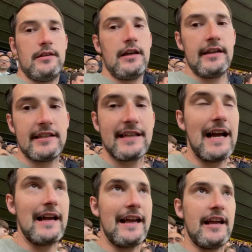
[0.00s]
And it's
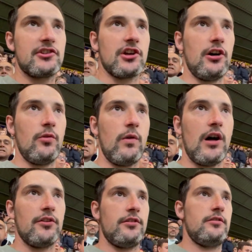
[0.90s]
that age-old
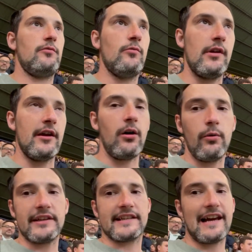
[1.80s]
one, we
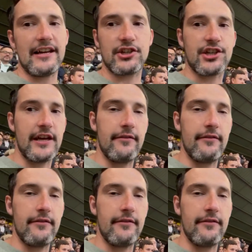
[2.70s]
always get shit